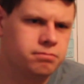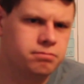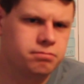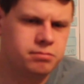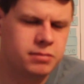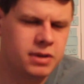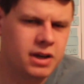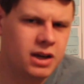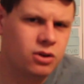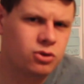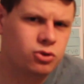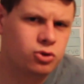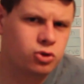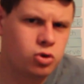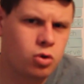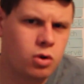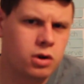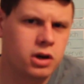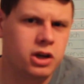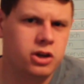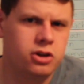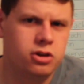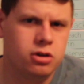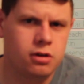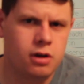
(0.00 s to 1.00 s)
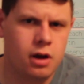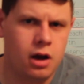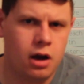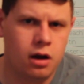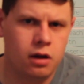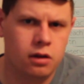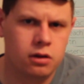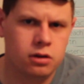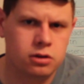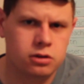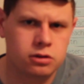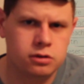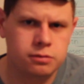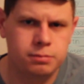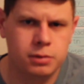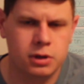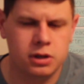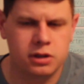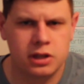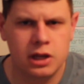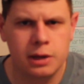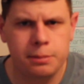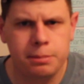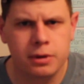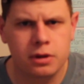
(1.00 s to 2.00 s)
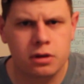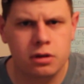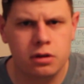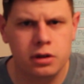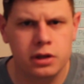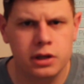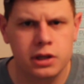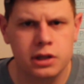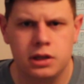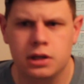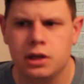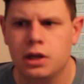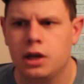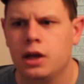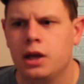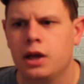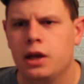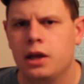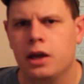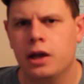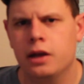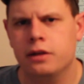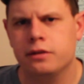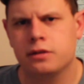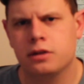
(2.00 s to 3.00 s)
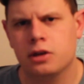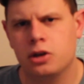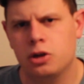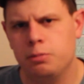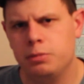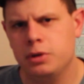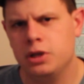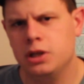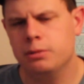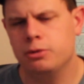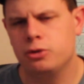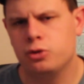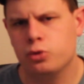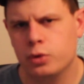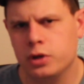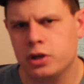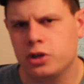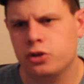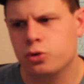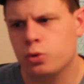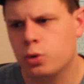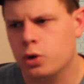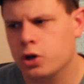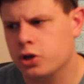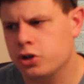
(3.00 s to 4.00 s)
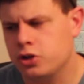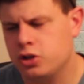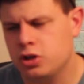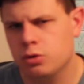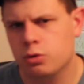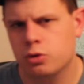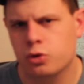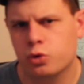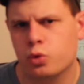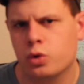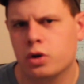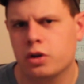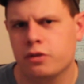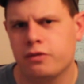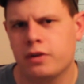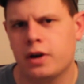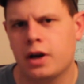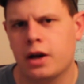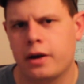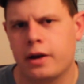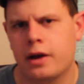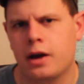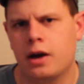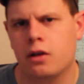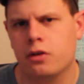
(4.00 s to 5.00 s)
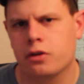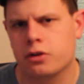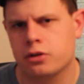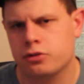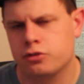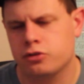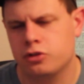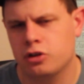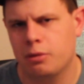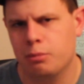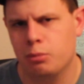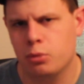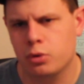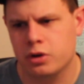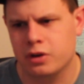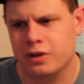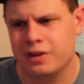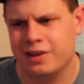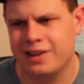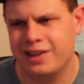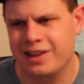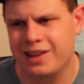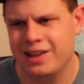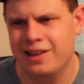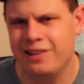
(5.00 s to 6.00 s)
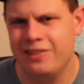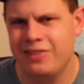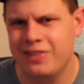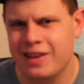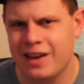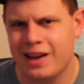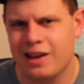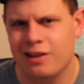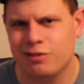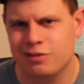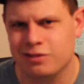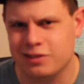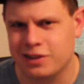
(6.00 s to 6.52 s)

about $22, but typically it's going to be between $22 and $25, somewhere in that